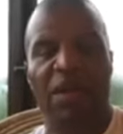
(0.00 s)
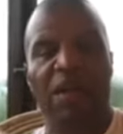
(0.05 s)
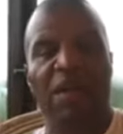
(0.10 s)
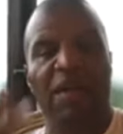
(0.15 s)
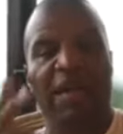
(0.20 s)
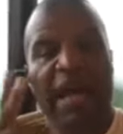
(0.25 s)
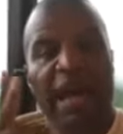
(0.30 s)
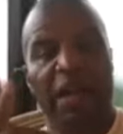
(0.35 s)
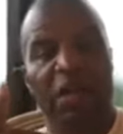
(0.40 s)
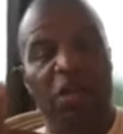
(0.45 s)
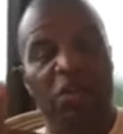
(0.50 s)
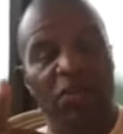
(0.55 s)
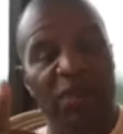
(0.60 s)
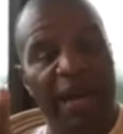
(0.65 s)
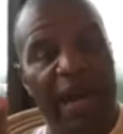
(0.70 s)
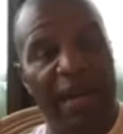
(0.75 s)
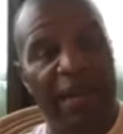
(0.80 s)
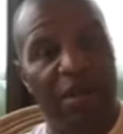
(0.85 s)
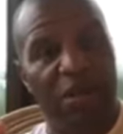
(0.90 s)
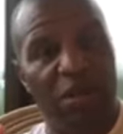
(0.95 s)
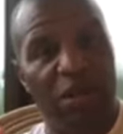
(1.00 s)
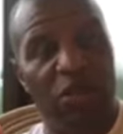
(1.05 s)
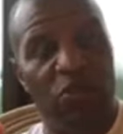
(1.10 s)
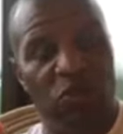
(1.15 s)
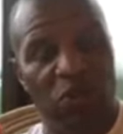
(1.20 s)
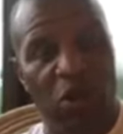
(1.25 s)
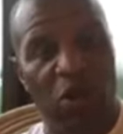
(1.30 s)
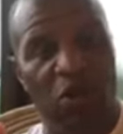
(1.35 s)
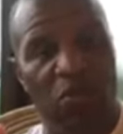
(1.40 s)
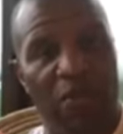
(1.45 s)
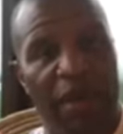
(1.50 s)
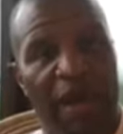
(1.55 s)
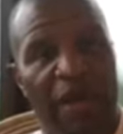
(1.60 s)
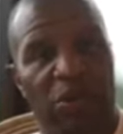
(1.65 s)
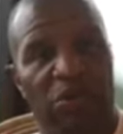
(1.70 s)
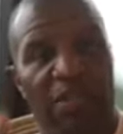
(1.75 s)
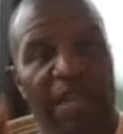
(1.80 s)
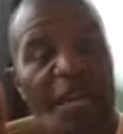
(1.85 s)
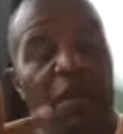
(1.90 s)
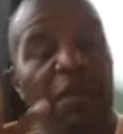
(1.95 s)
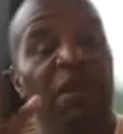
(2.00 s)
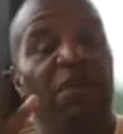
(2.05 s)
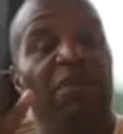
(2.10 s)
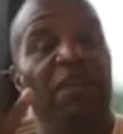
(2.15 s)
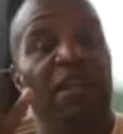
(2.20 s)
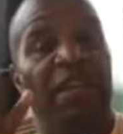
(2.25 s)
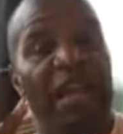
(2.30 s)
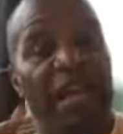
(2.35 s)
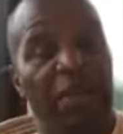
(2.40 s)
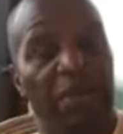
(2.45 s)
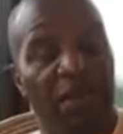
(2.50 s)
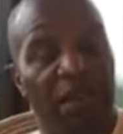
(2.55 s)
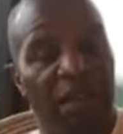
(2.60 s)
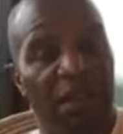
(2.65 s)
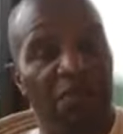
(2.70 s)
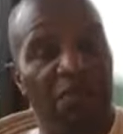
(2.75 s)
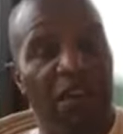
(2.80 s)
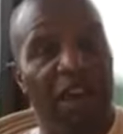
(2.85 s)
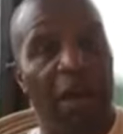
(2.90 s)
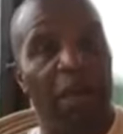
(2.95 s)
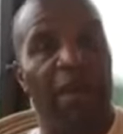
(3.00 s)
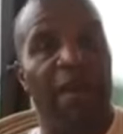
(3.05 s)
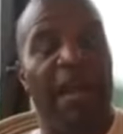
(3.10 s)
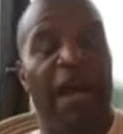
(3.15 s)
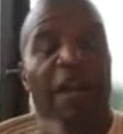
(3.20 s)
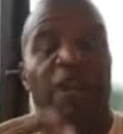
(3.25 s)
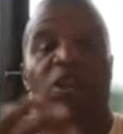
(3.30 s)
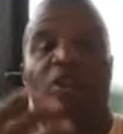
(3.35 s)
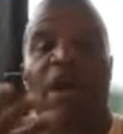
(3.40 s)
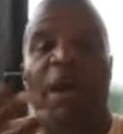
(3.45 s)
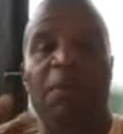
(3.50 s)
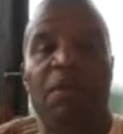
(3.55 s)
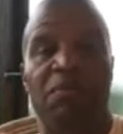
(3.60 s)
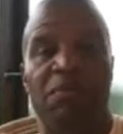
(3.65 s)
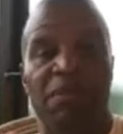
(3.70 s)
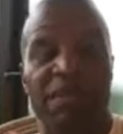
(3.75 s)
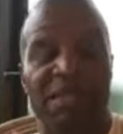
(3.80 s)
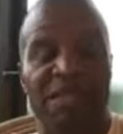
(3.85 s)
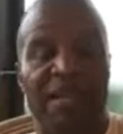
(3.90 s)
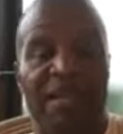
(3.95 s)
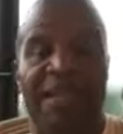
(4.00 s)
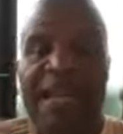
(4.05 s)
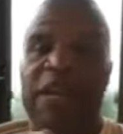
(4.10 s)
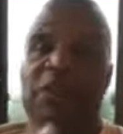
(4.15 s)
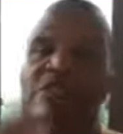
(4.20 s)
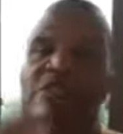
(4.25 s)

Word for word: Now you've got good role models. Now you have an enabling environment. Now you're optimistic. Now you